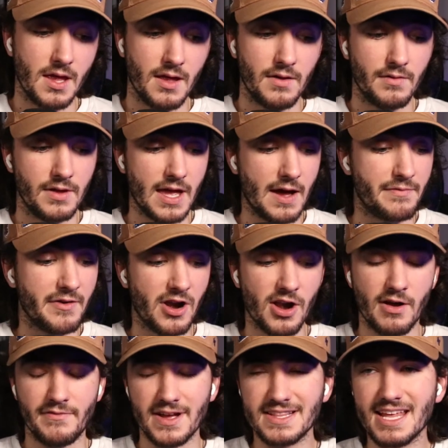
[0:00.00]
Yeah, fair
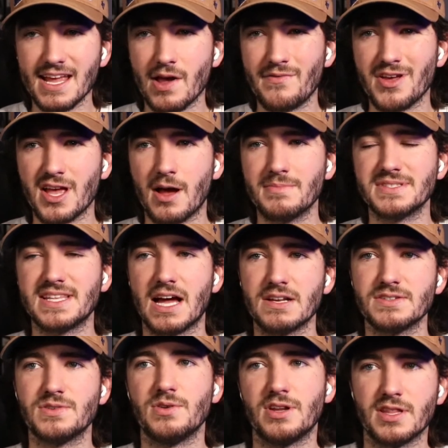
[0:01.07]
enough. I think if it comes down
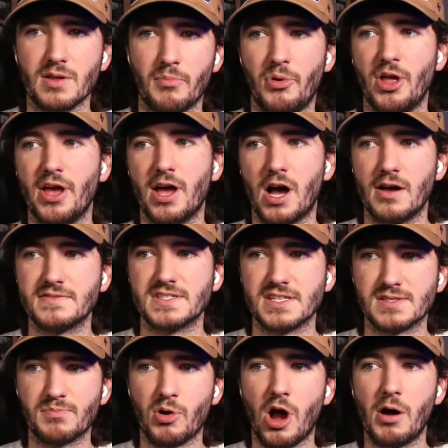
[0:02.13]
to it at the playoffs, it's
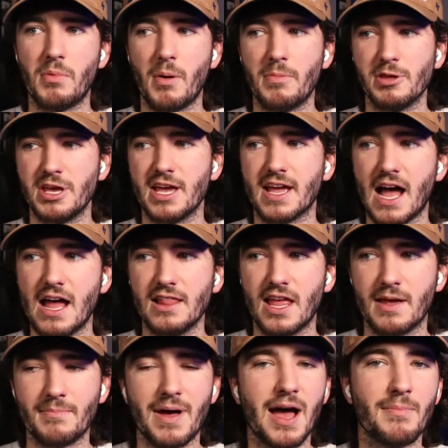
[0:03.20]
probably a guy
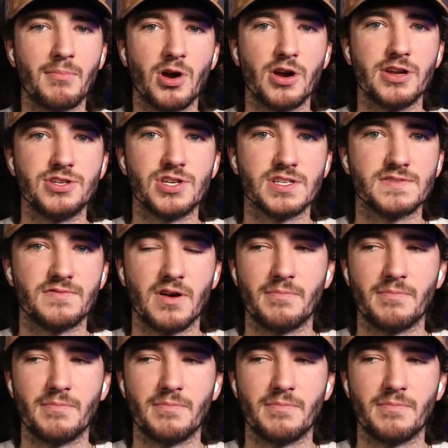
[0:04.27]
like Matt Murray, just from